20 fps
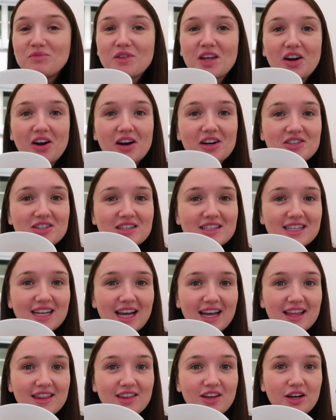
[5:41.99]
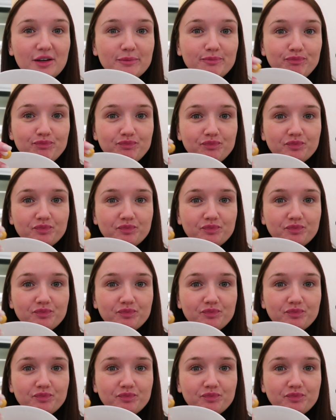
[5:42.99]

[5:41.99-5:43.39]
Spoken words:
can I just say that